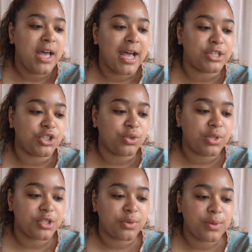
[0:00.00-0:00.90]
I do.
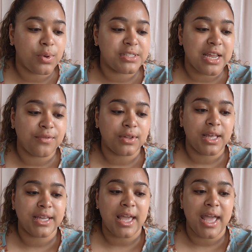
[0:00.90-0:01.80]
This one was never
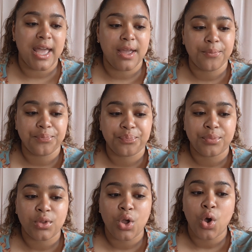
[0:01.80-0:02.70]
like a
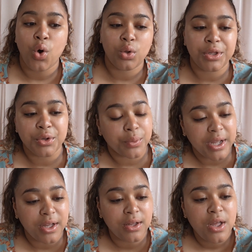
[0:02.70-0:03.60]
holy
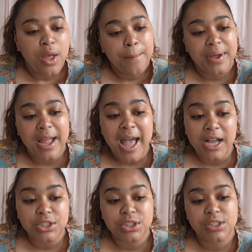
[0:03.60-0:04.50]
grail, but I
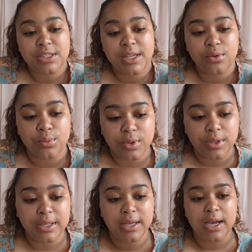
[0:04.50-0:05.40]
actually did
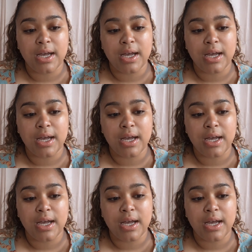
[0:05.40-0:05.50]
really